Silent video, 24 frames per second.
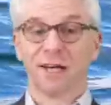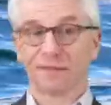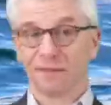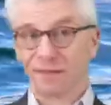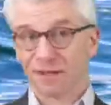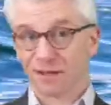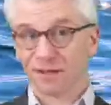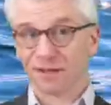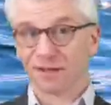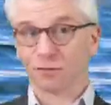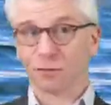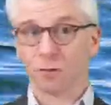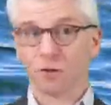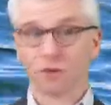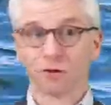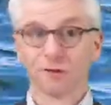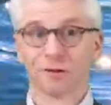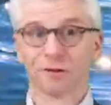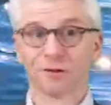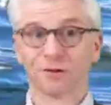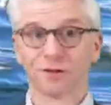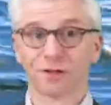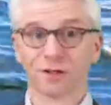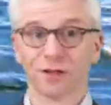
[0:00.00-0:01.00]
This is what
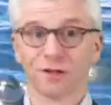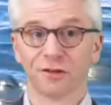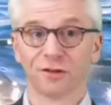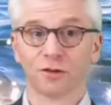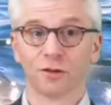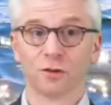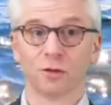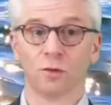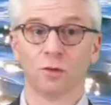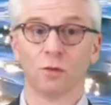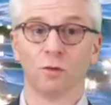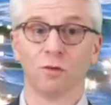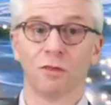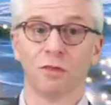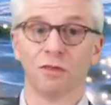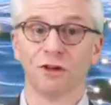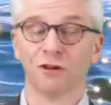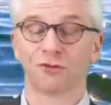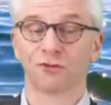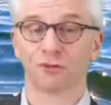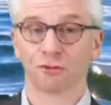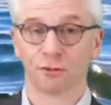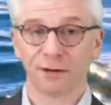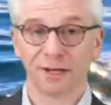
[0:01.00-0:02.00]
Christians call the
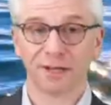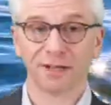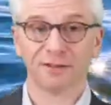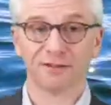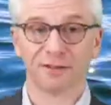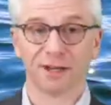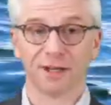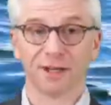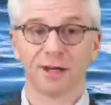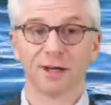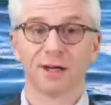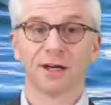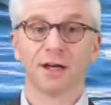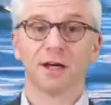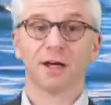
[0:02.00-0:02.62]
Trinity.